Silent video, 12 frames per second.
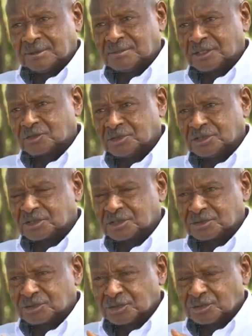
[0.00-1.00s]
but with
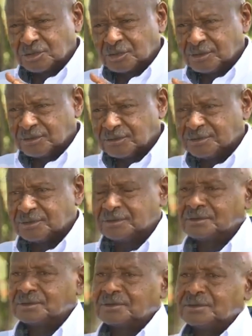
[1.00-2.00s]
sort of
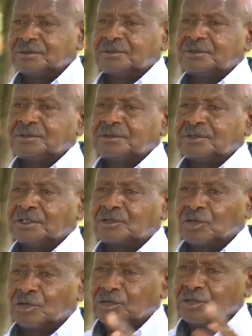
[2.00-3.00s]
the
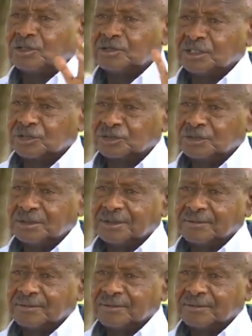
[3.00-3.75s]
colonial education,